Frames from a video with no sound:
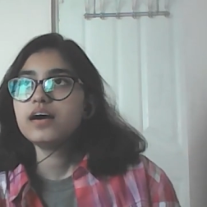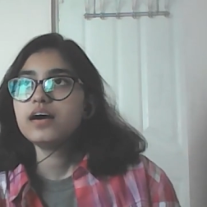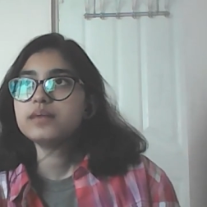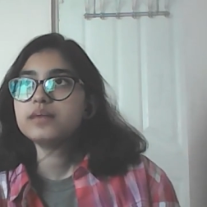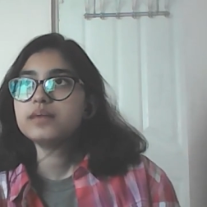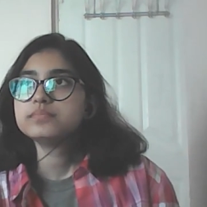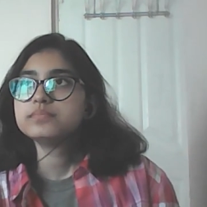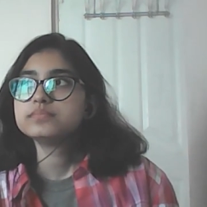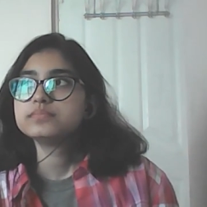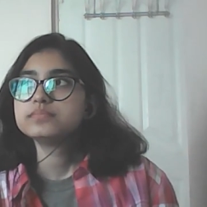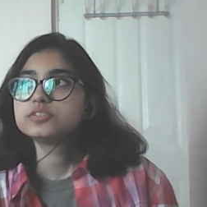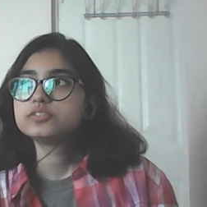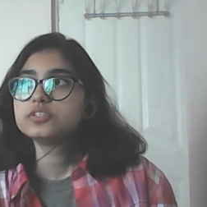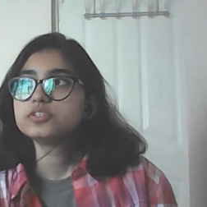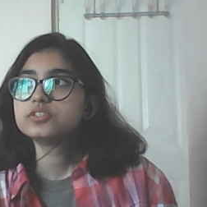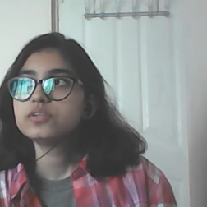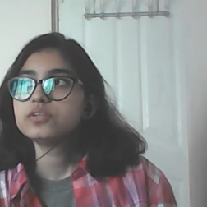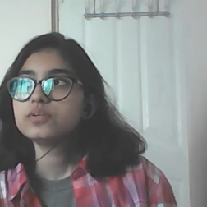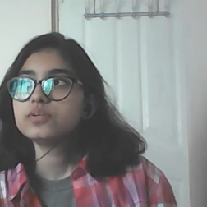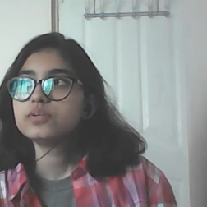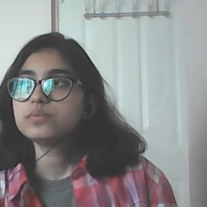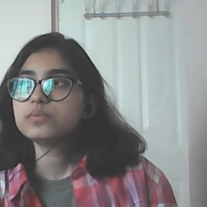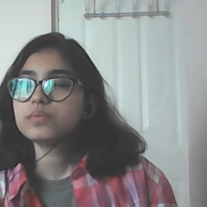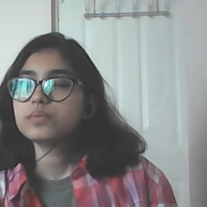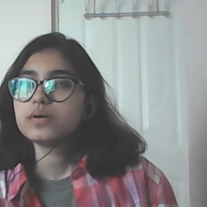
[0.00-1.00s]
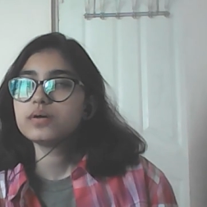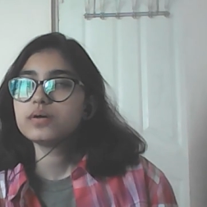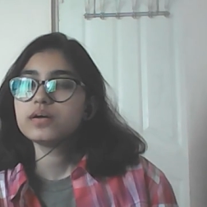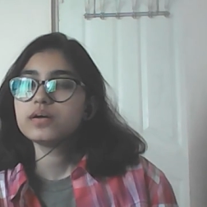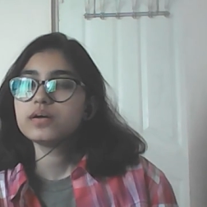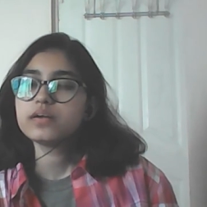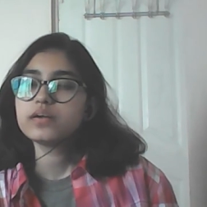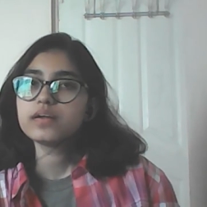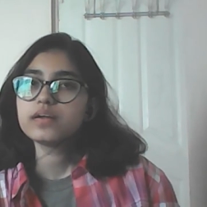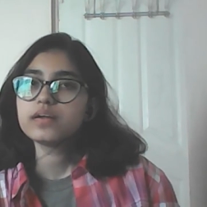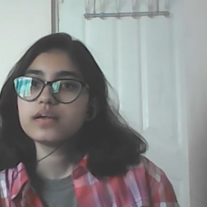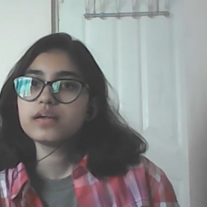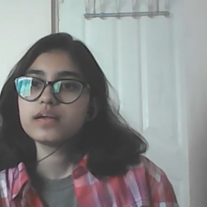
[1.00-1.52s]
Okay. Um, so
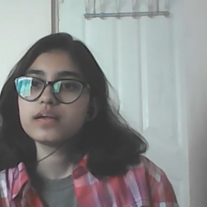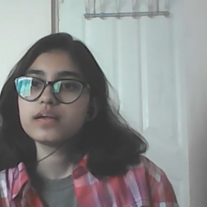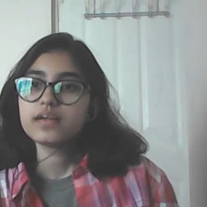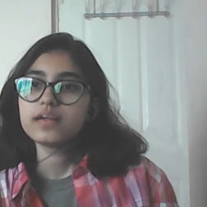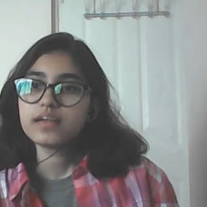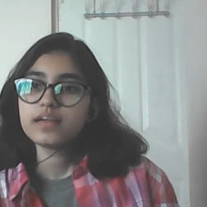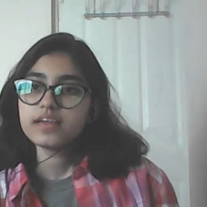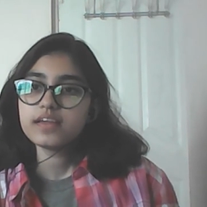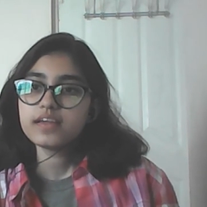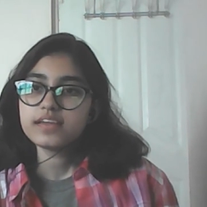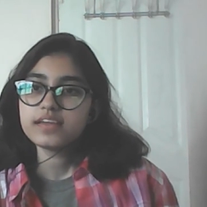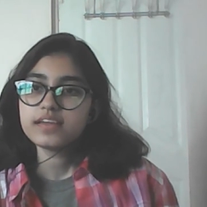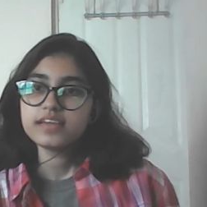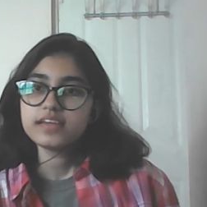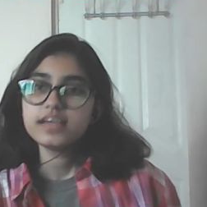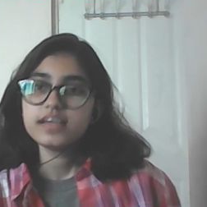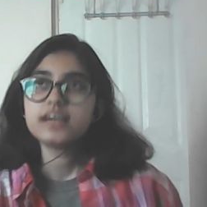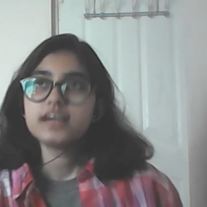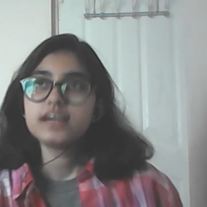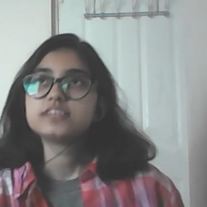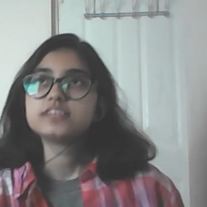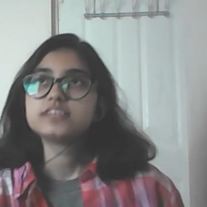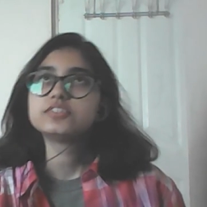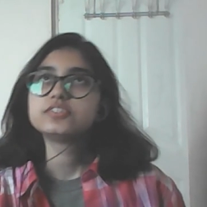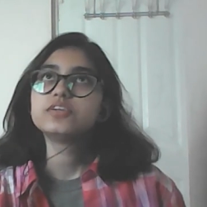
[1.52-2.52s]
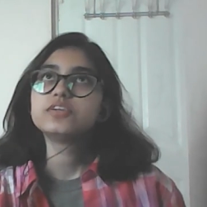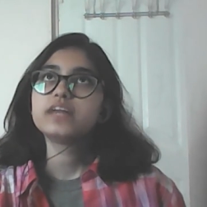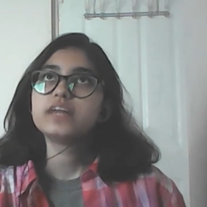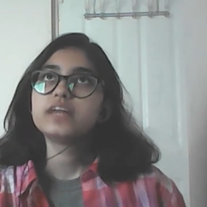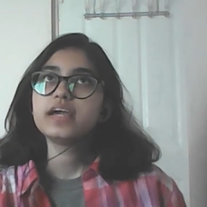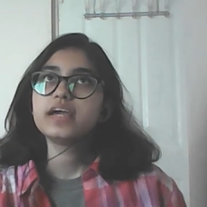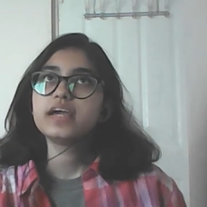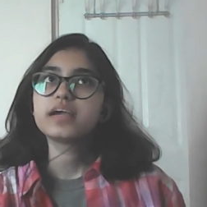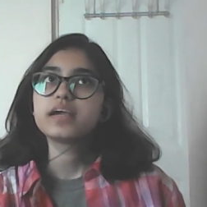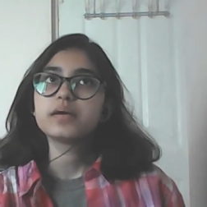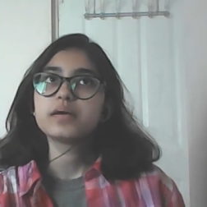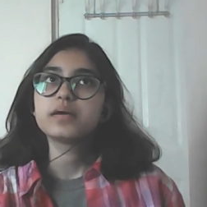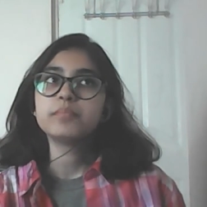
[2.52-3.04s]
yeah, so
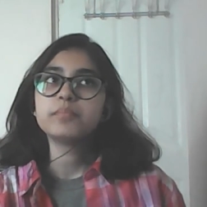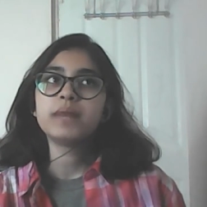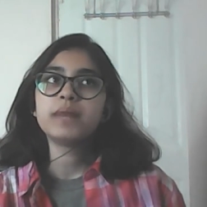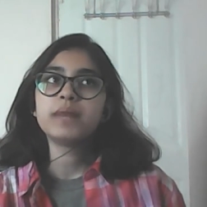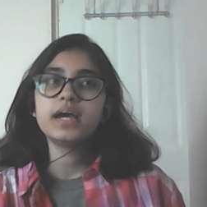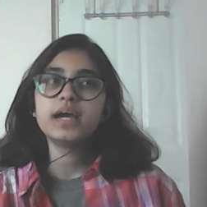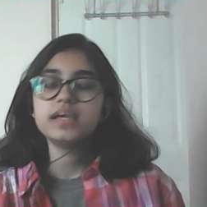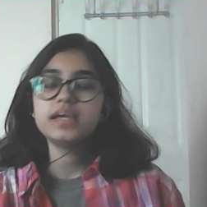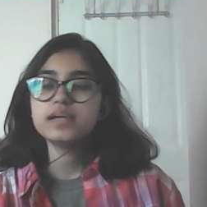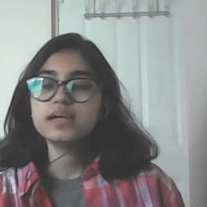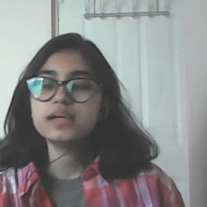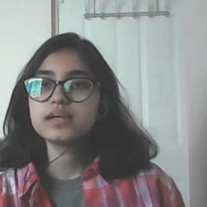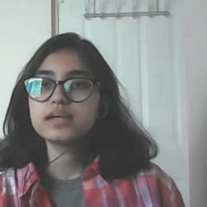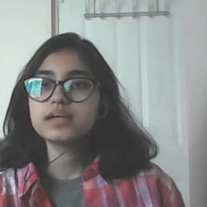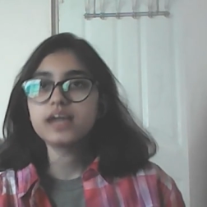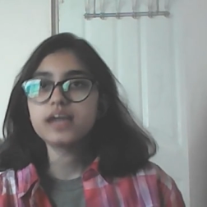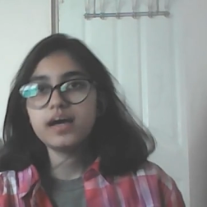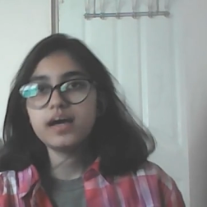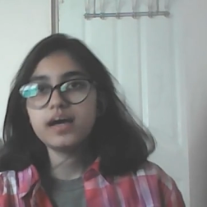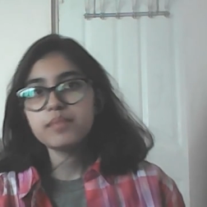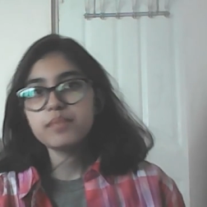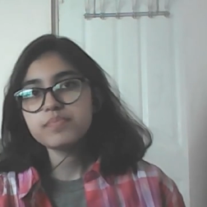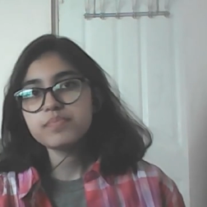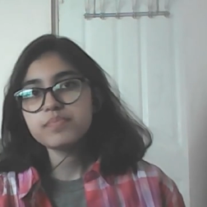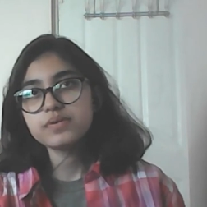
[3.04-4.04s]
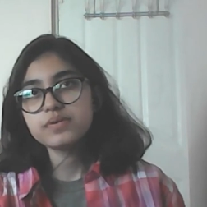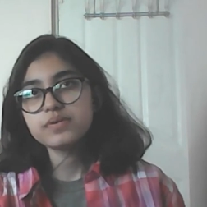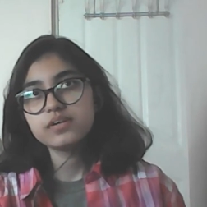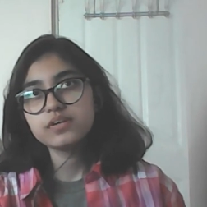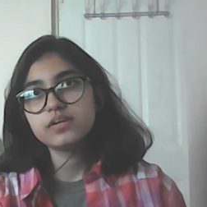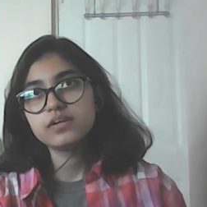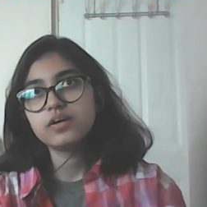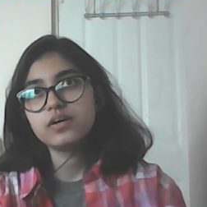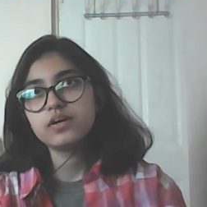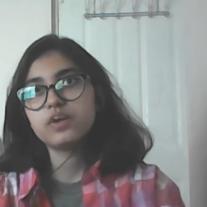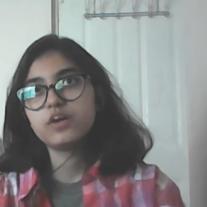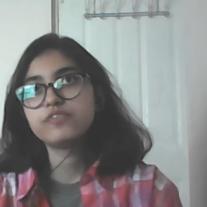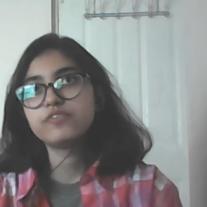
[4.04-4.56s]
like my camp
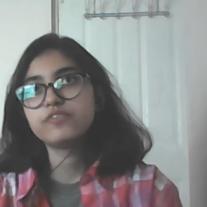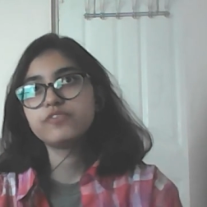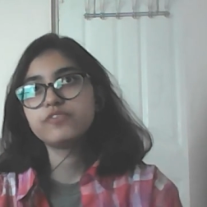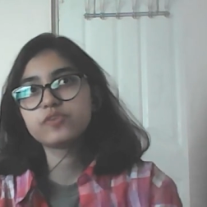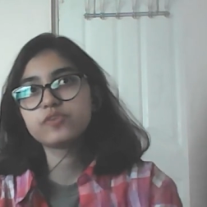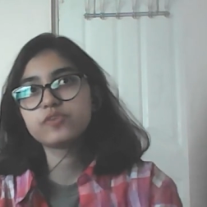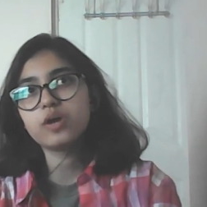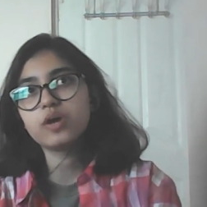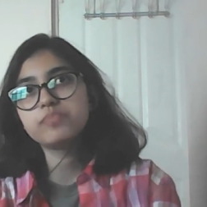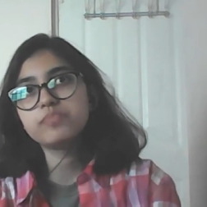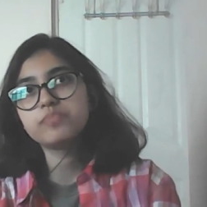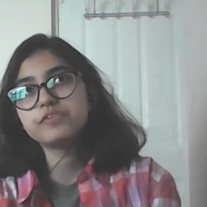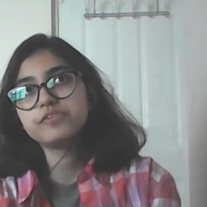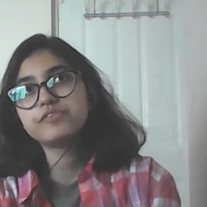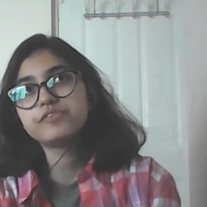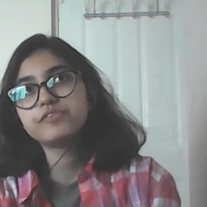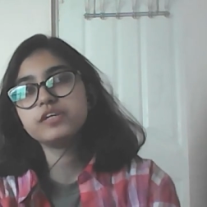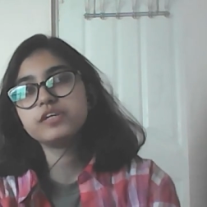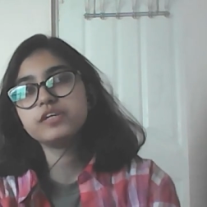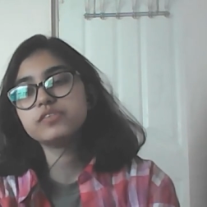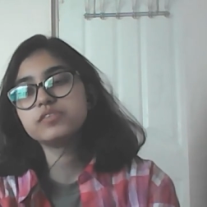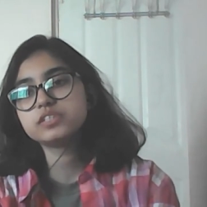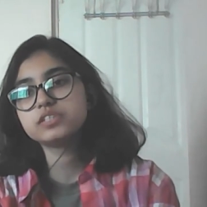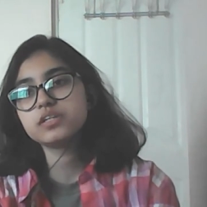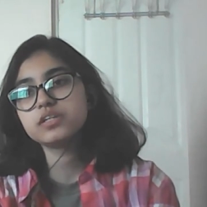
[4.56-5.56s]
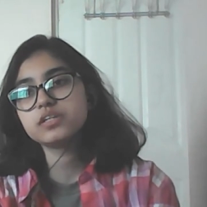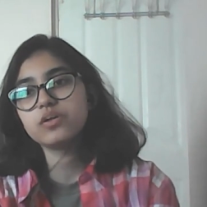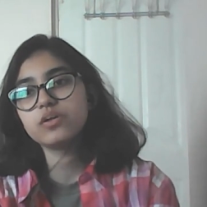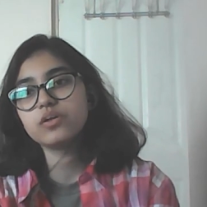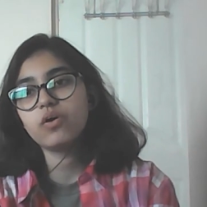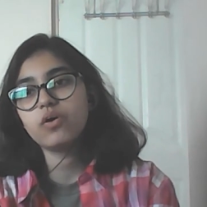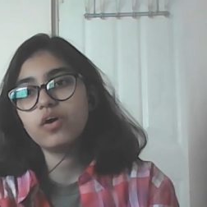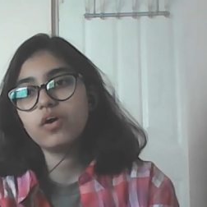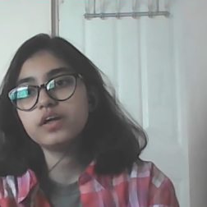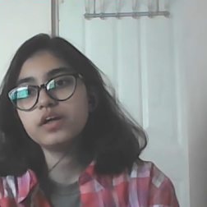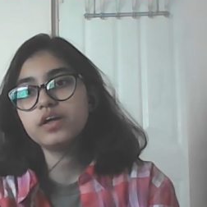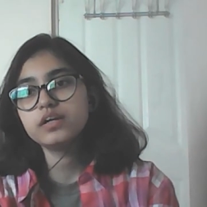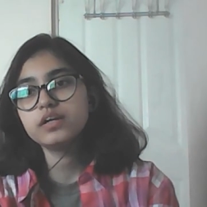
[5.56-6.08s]
of top 50 was in
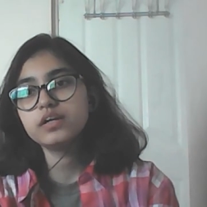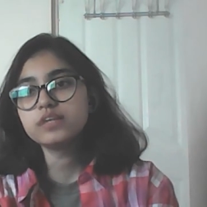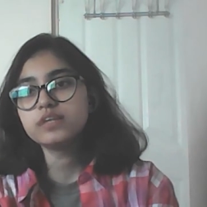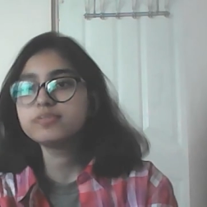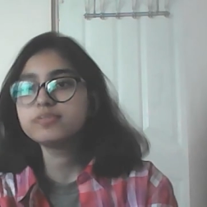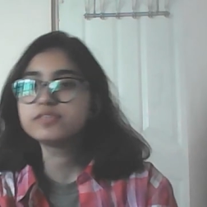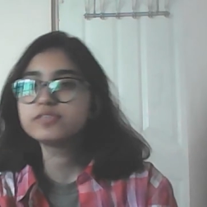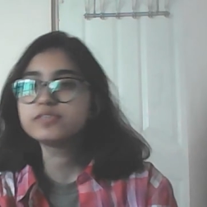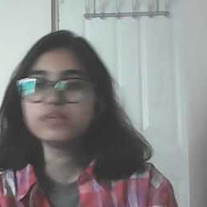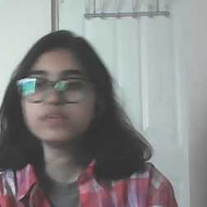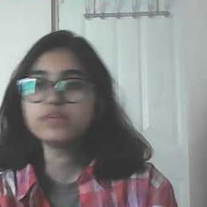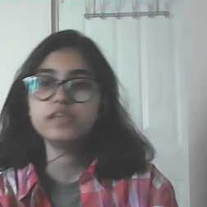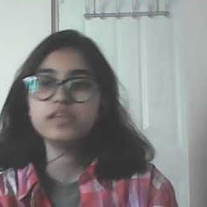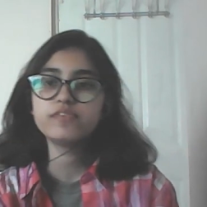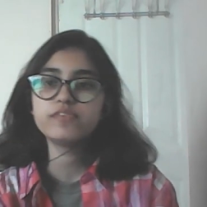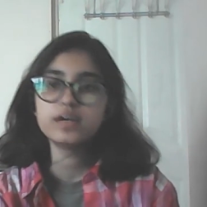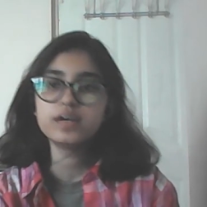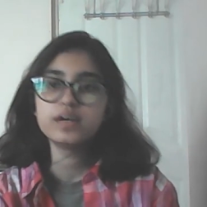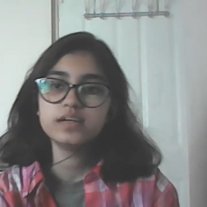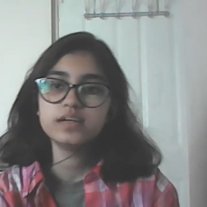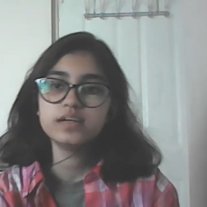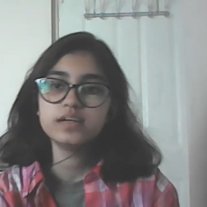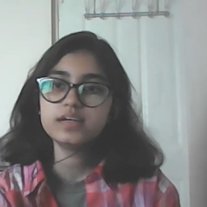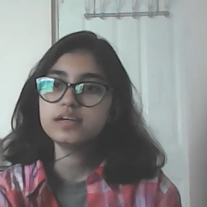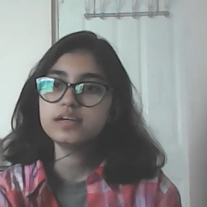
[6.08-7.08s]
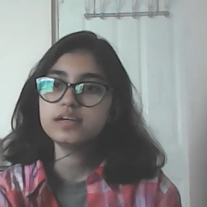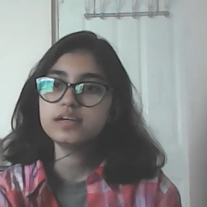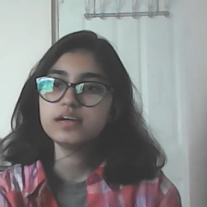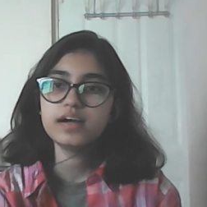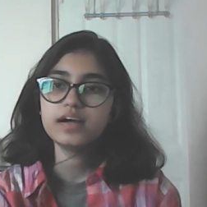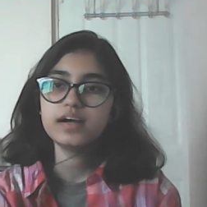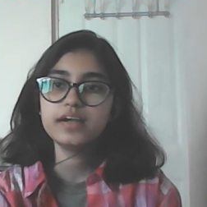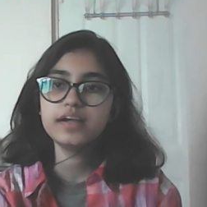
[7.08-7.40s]
Lahore. It was fully funded.